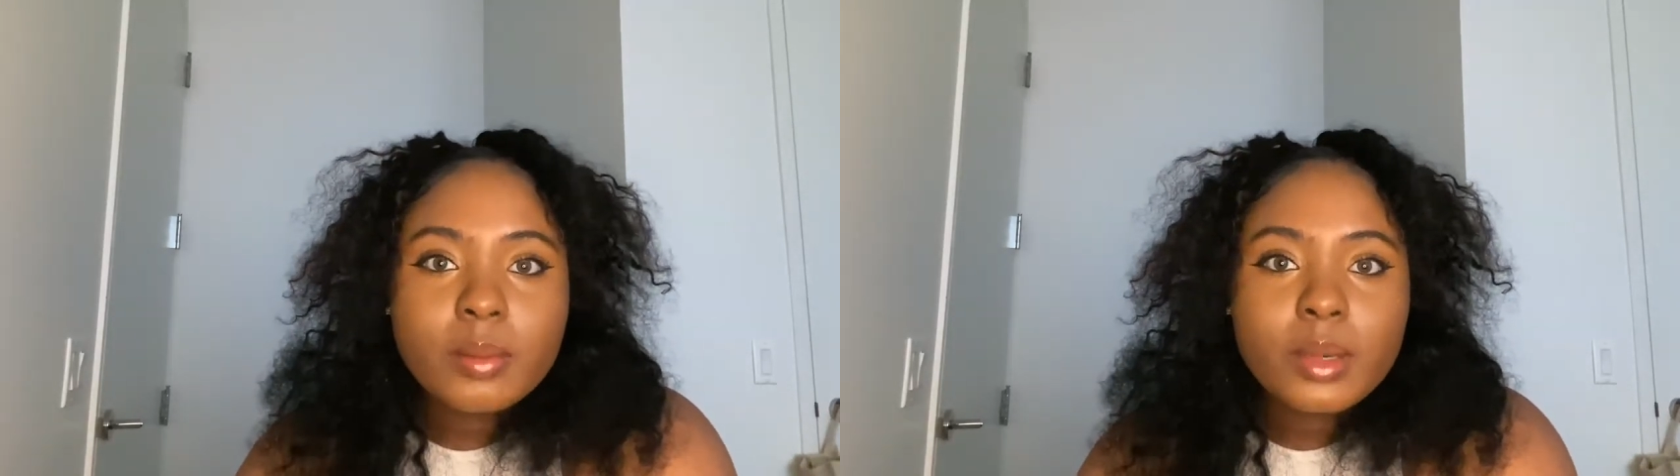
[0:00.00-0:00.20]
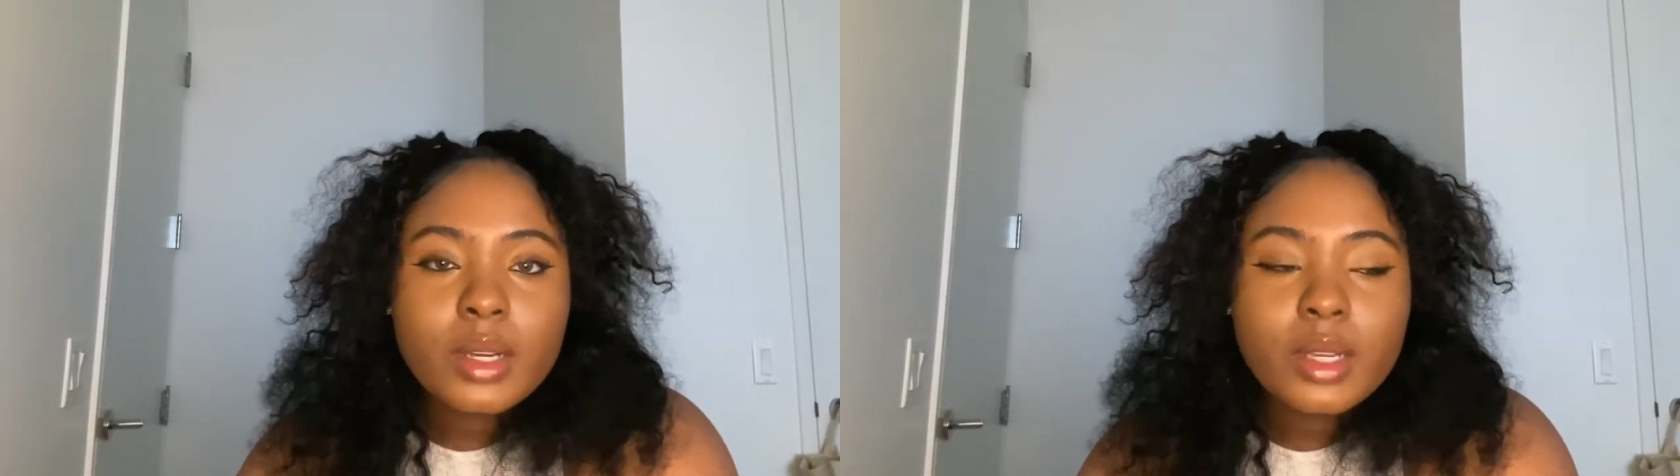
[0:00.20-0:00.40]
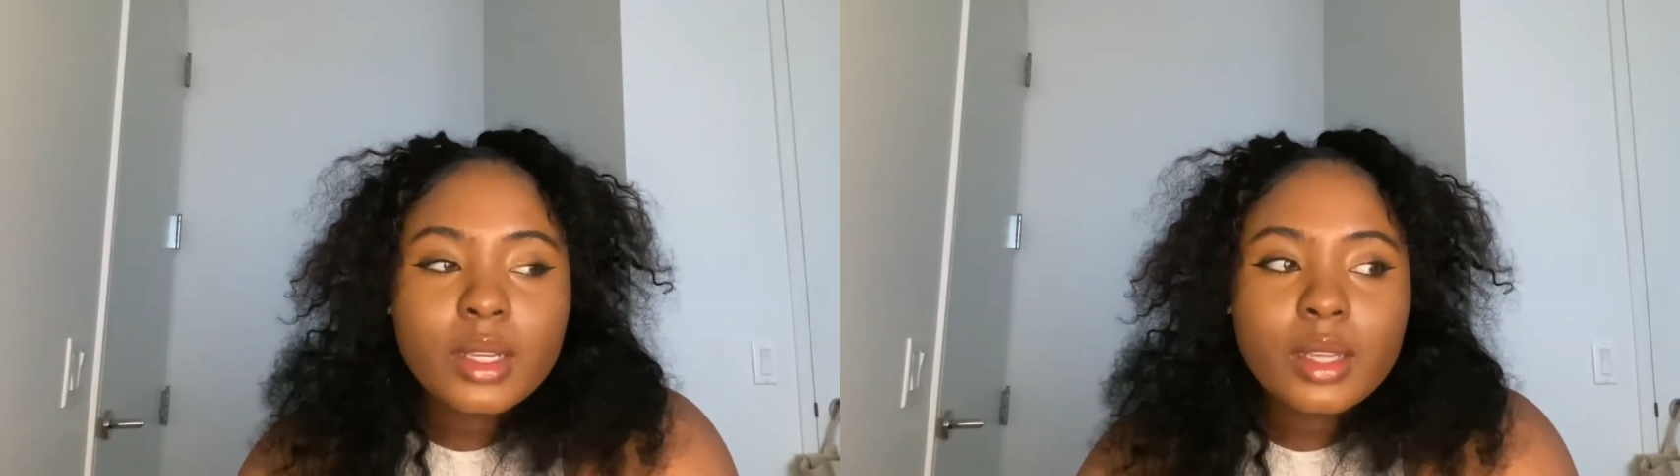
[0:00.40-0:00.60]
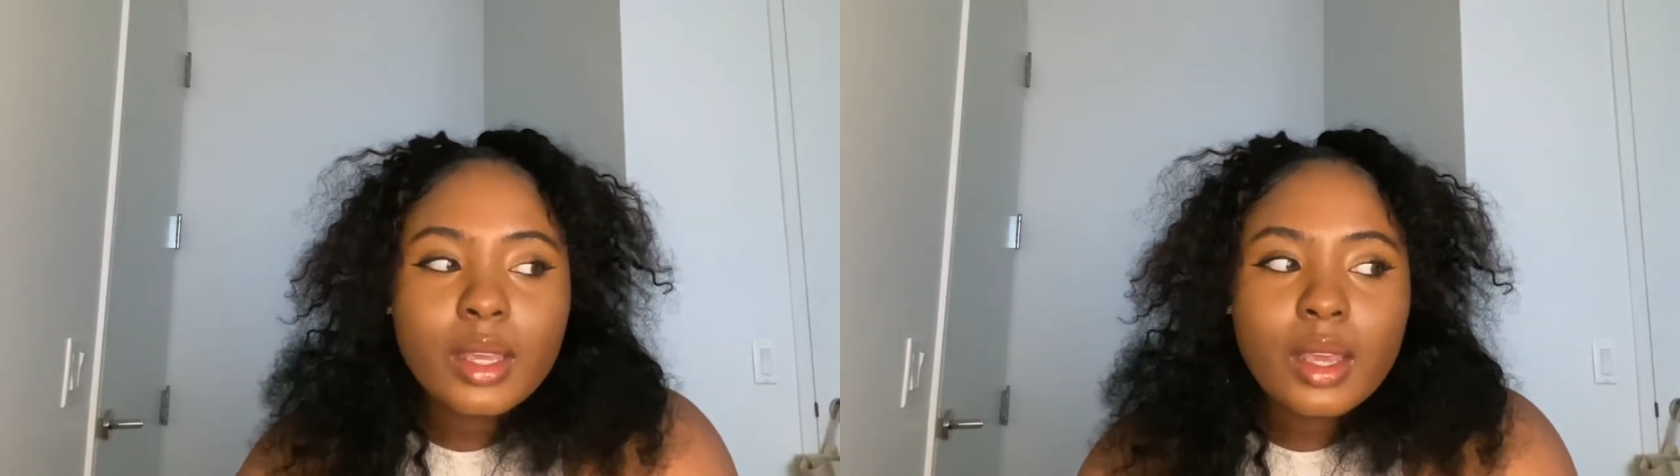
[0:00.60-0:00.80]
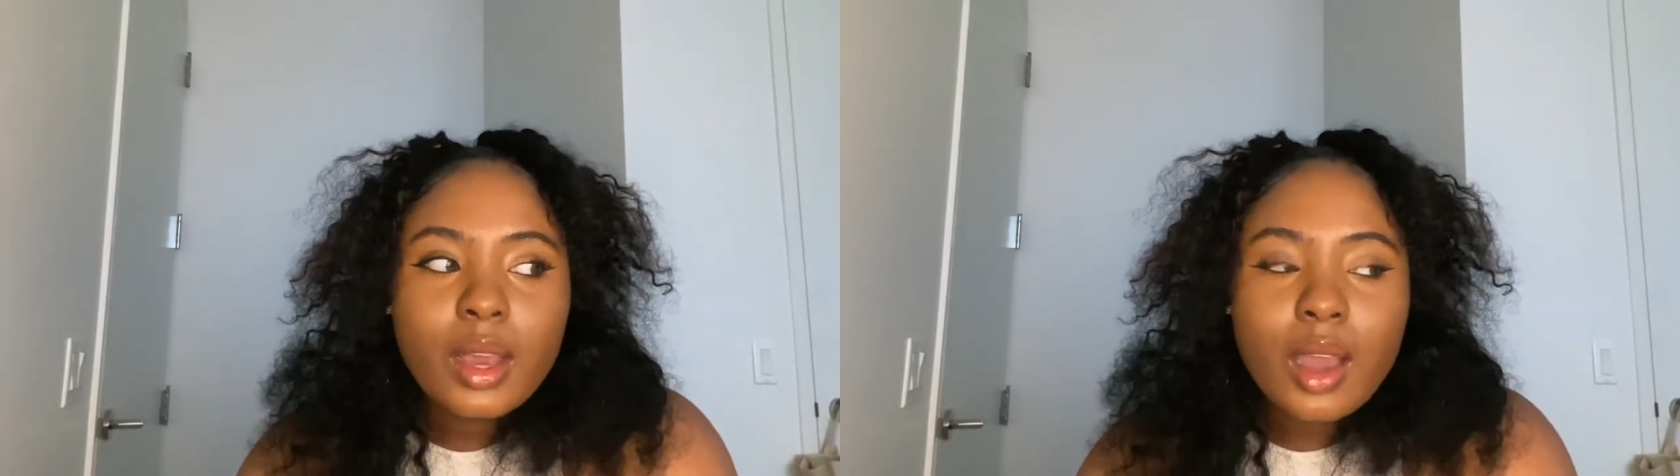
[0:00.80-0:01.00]
but
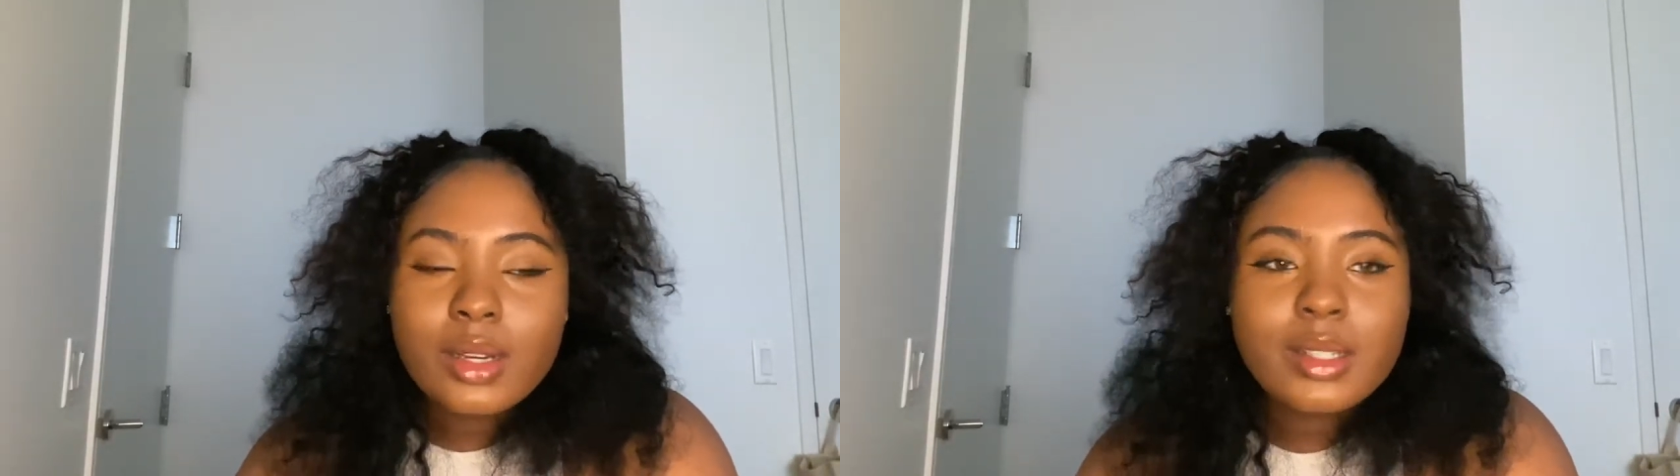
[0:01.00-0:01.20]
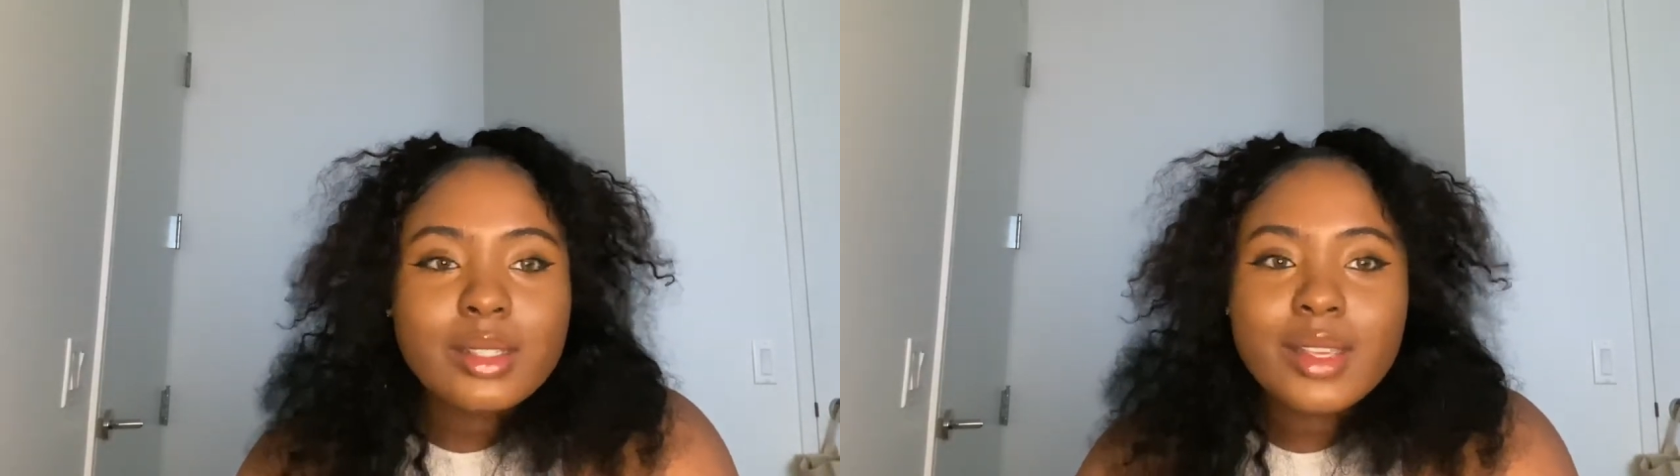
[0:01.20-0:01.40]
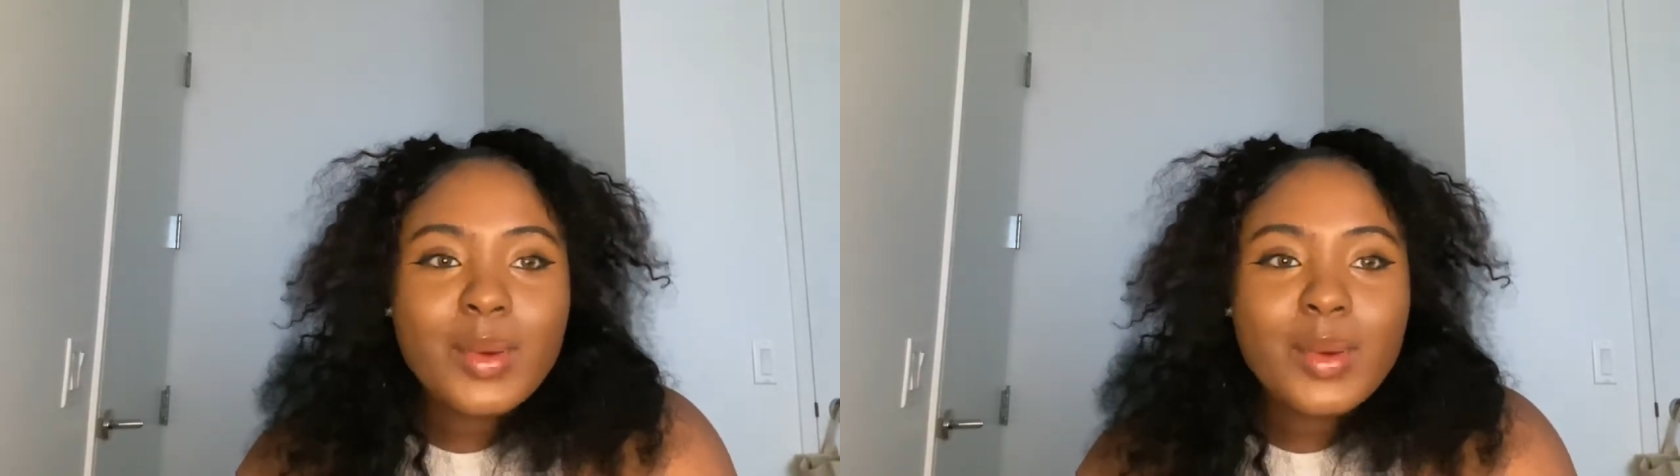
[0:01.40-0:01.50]
honestly,